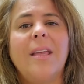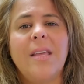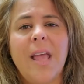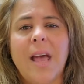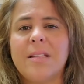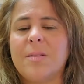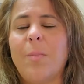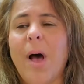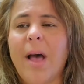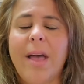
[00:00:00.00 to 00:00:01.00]
yes,
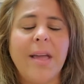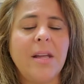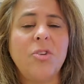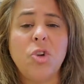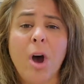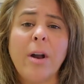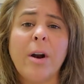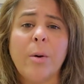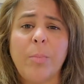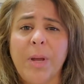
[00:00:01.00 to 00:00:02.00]
my
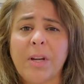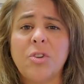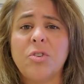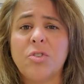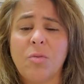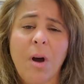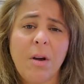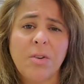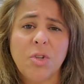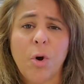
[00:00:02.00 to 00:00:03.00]
daughter picked
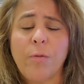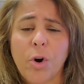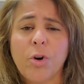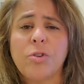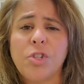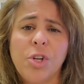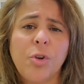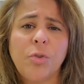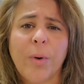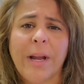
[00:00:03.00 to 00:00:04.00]
drugs over her
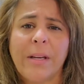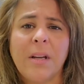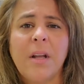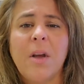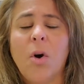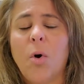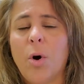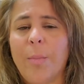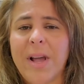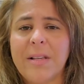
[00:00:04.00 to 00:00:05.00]
children,
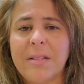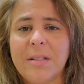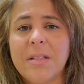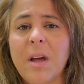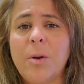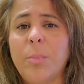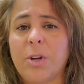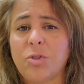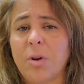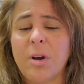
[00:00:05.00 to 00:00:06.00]
or my son
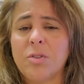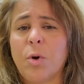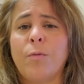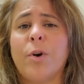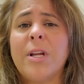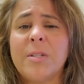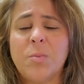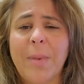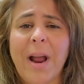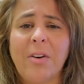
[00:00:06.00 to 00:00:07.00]
picked drugs over his
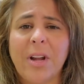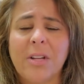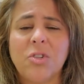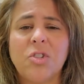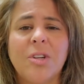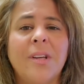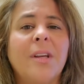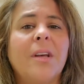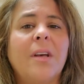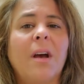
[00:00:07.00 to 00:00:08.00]
marriage,
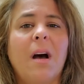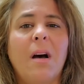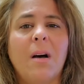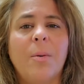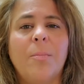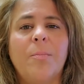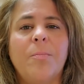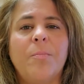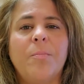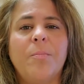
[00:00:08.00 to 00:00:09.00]

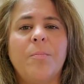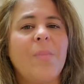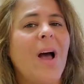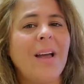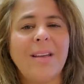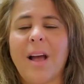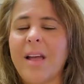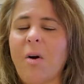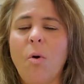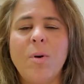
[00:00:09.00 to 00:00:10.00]

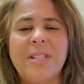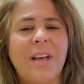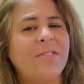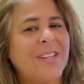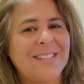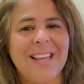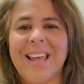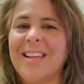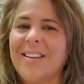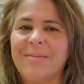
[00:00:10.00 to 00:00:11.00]
I always have to
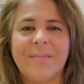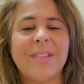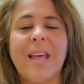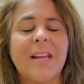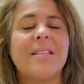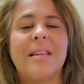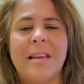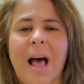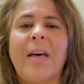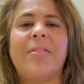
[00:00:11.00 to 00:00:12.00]
say that is
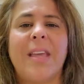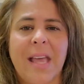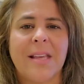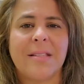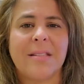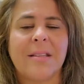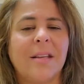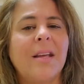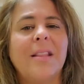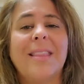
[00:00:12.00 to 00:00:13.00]
not the case.
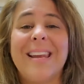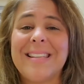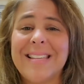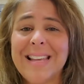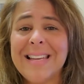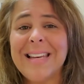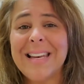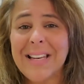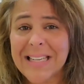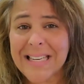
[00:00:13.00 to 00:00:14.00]
That is
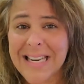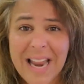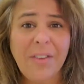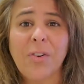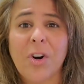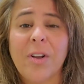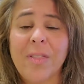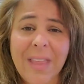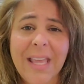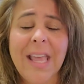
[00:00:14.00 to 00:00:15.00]
never
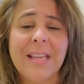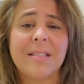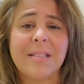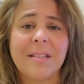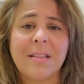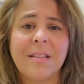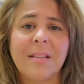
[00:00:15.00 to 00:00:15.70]
the case.